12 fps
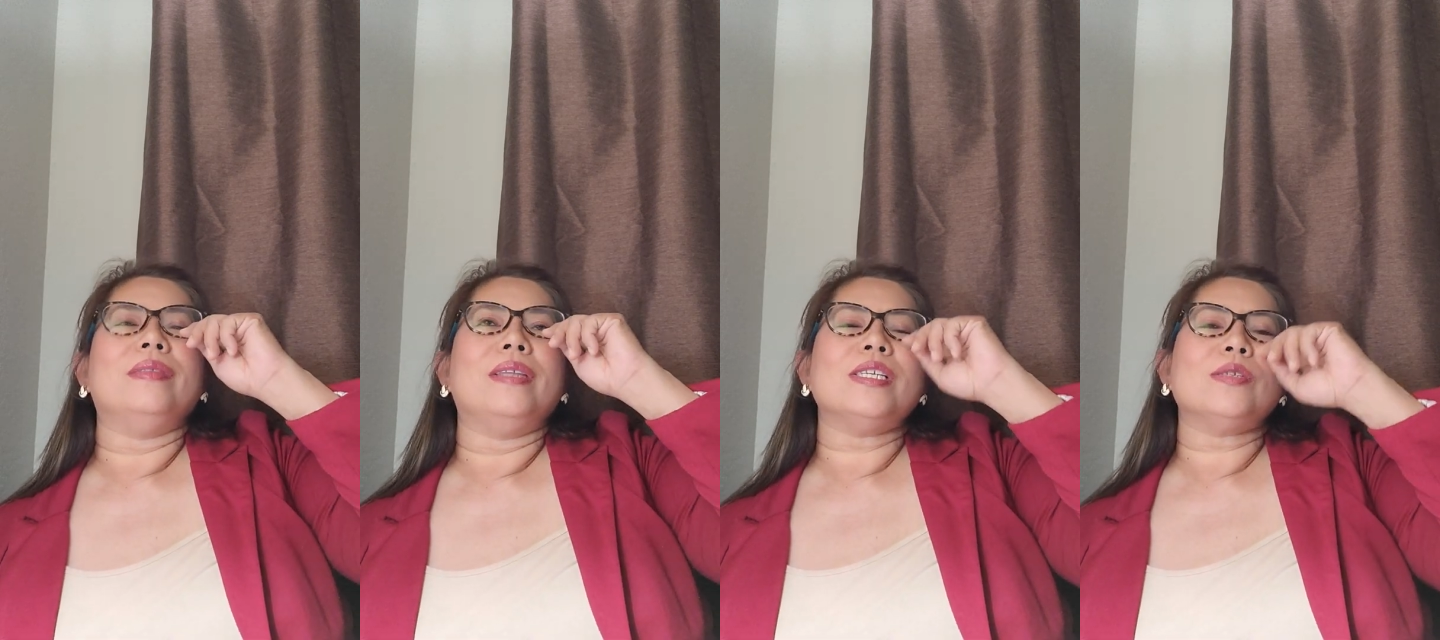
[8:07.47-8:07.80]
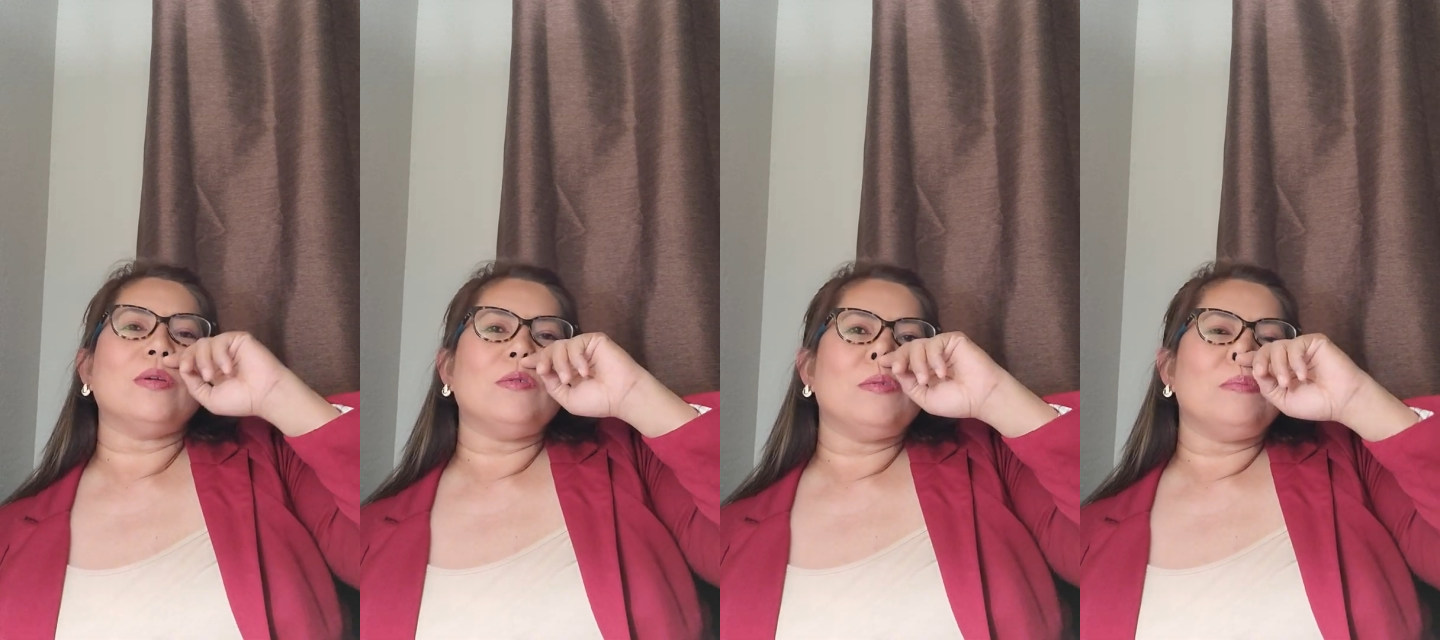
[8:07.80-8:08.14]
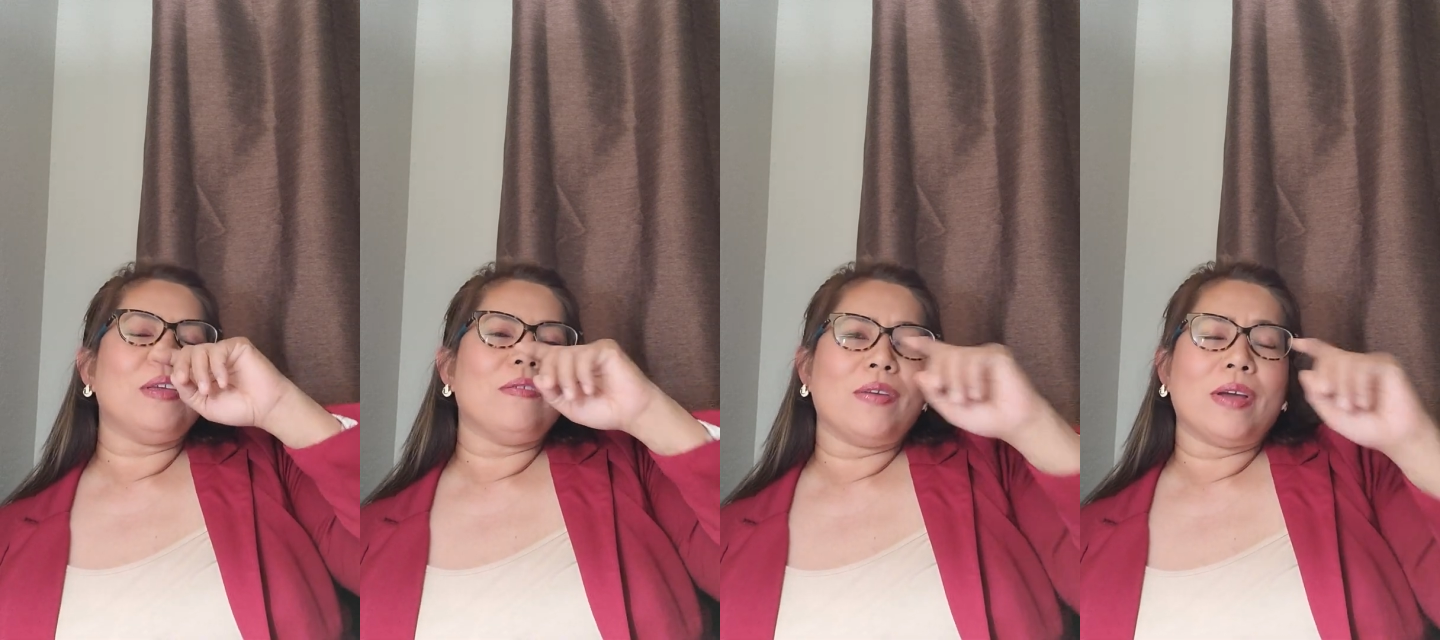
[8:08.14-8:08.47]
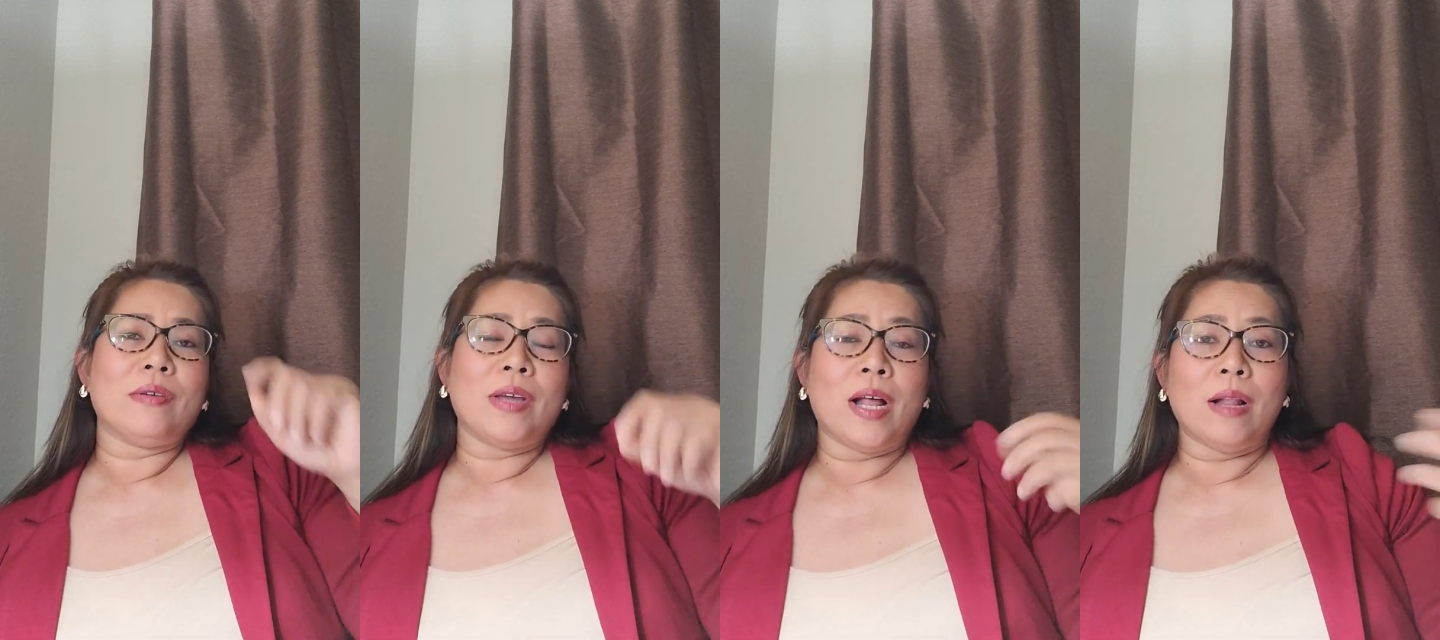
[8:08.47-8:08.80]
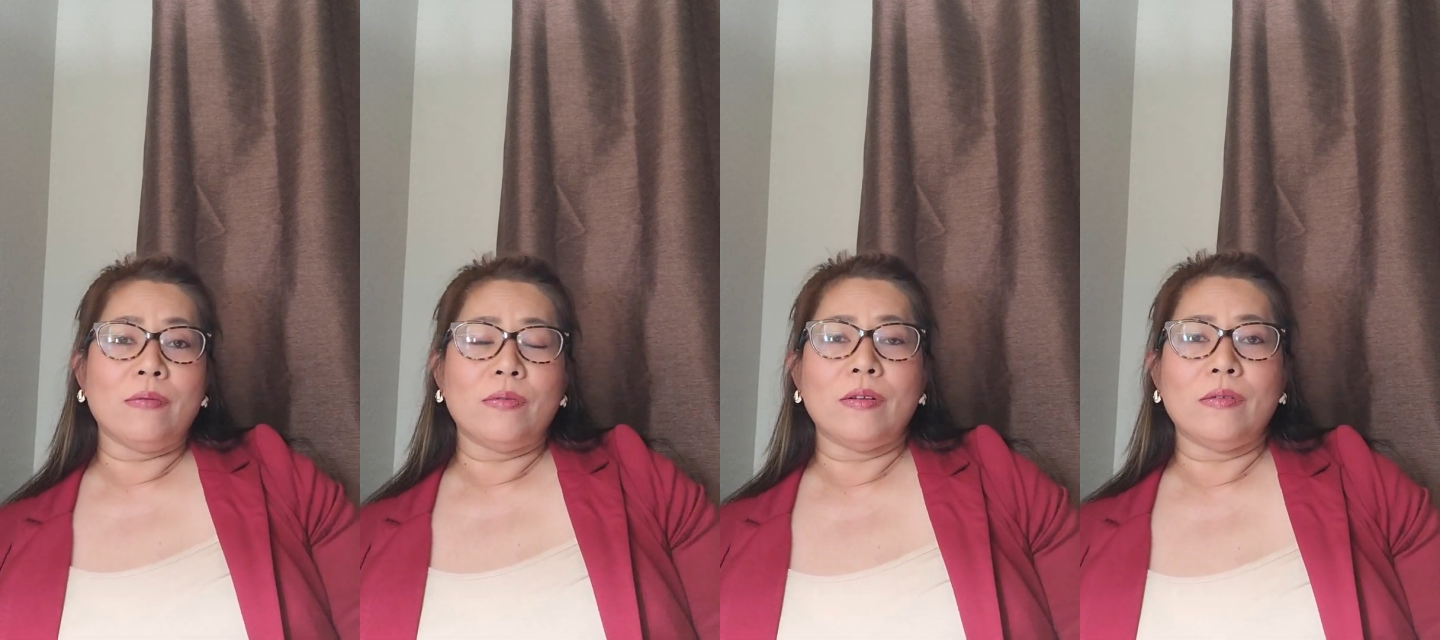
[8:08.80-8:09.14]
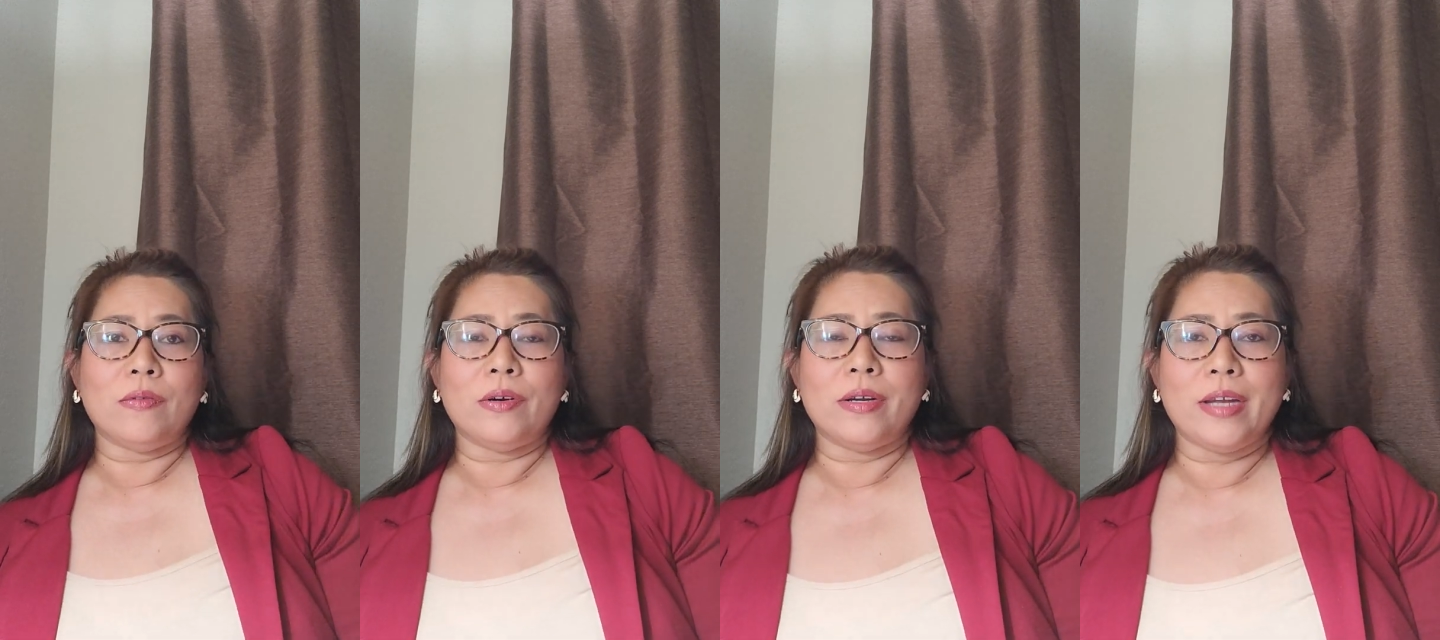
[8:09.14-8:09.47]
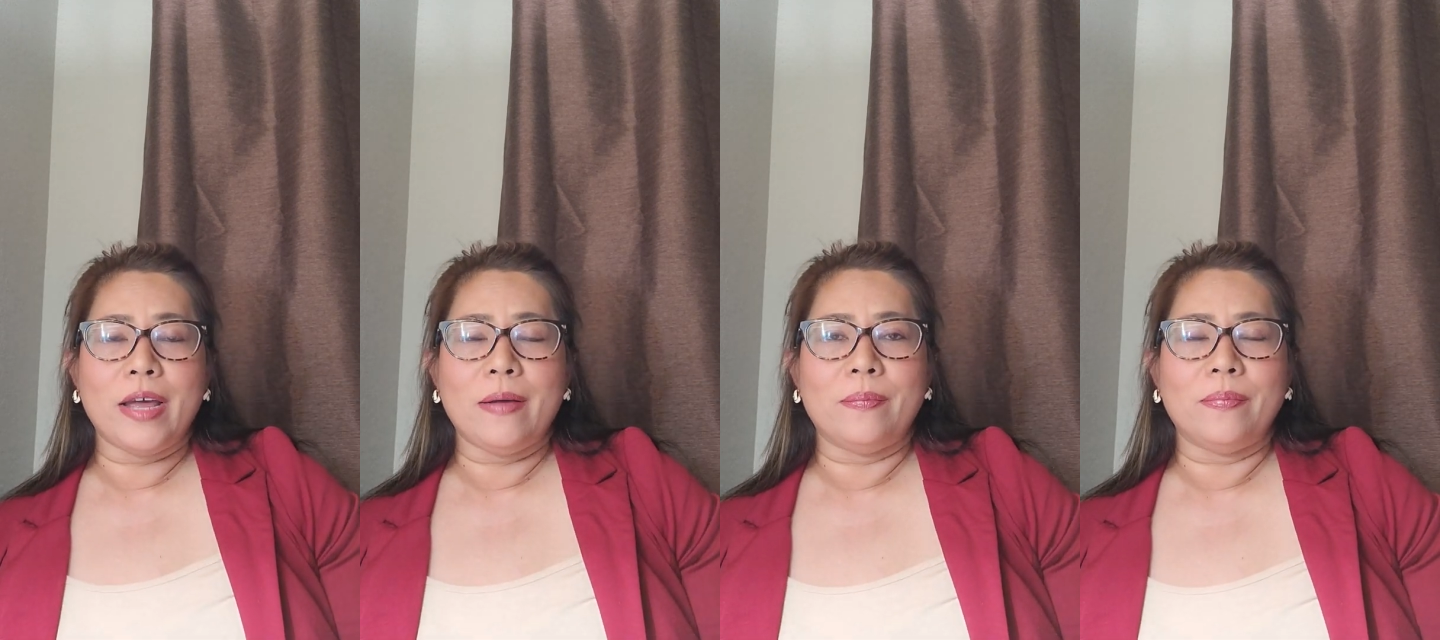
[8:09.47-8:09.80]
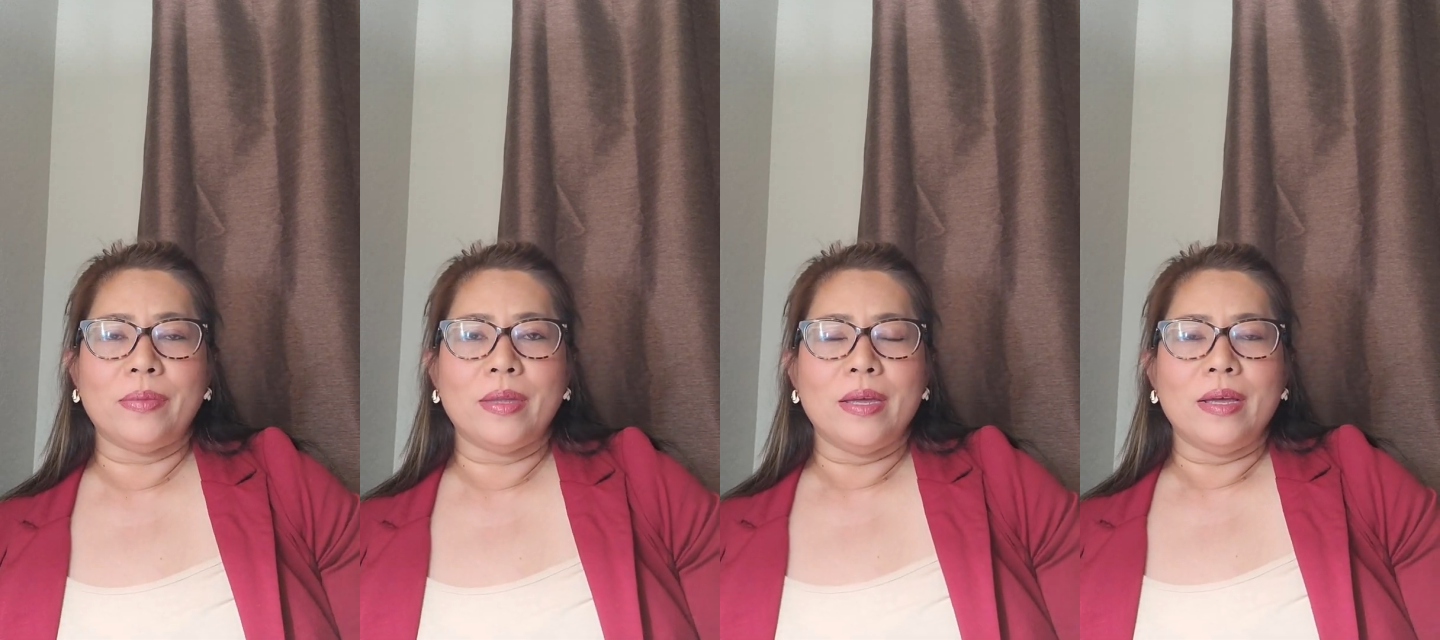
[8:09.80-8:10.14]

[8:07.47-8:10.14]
This one would be very helpful for them.